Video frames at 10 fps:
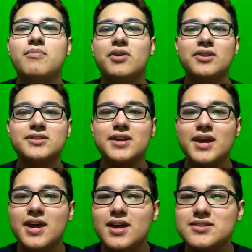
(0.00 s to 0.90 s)
But
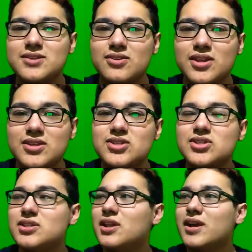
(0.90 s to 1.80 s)
so then,
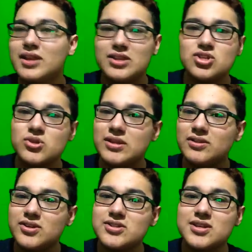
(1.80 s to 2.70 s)
like in the
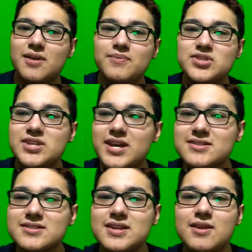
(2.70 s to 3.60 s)
trailers, she
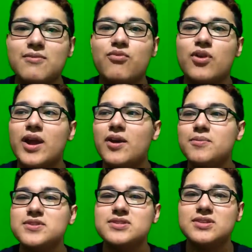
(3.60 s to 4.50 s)
asks him for help.